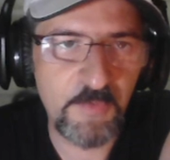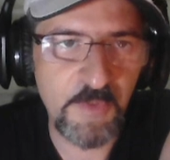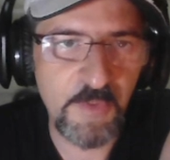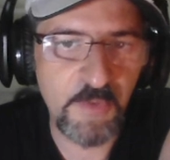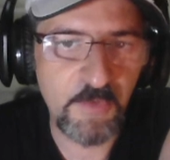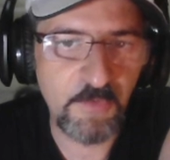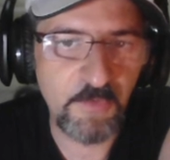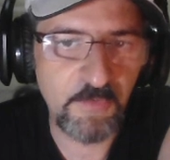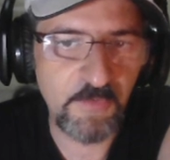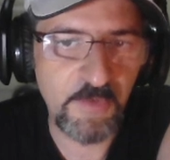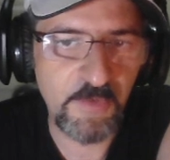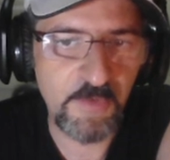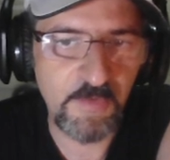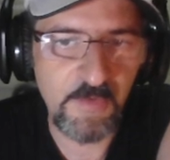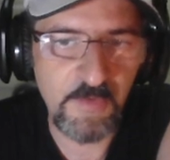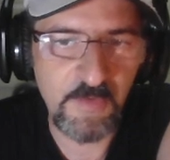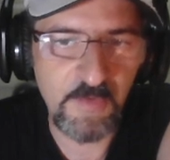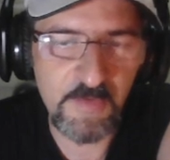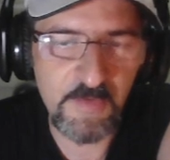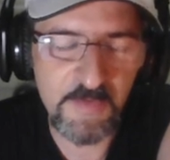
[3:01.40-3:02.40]
good, and
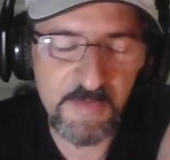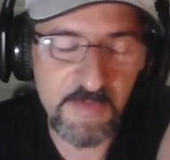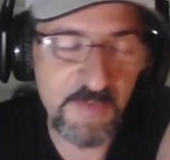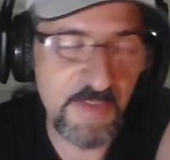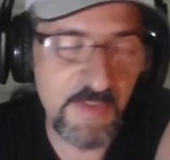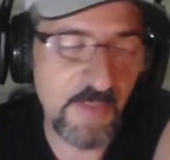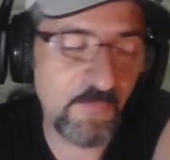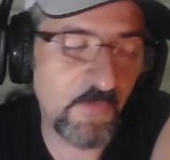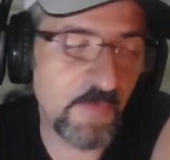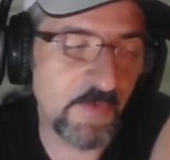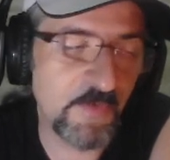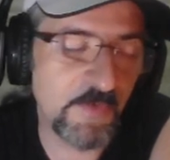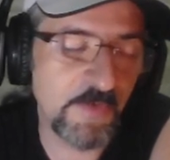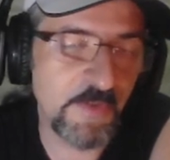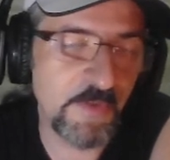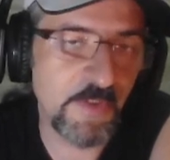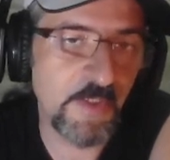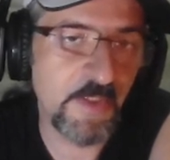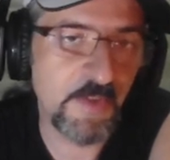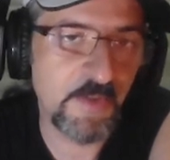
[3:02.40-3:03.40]
this is
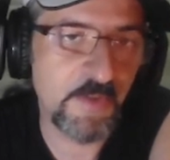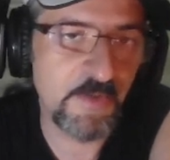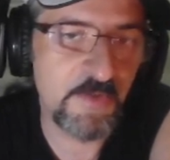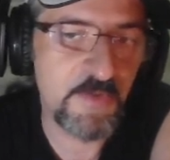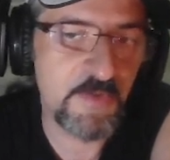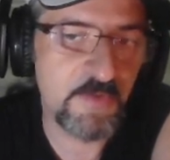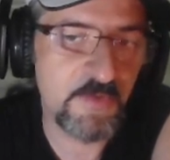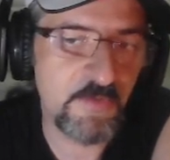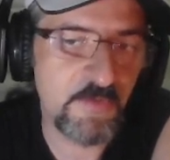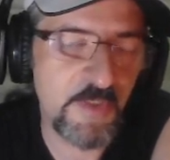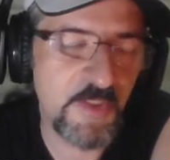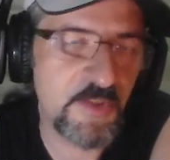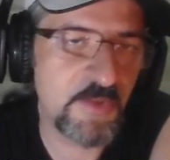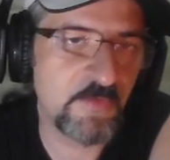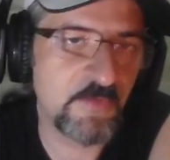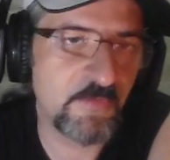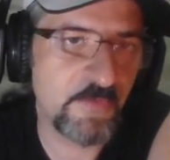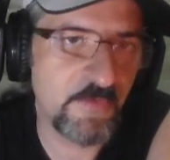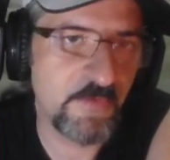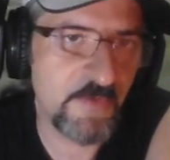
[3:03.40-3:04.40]
definitely a consideration
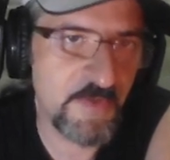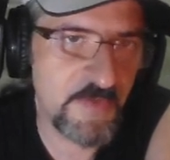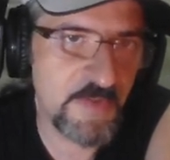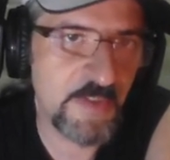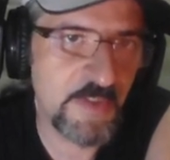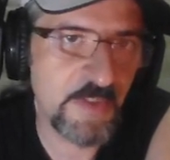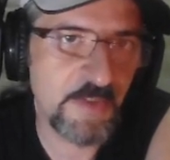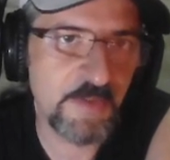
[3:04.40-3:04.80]
for this deck.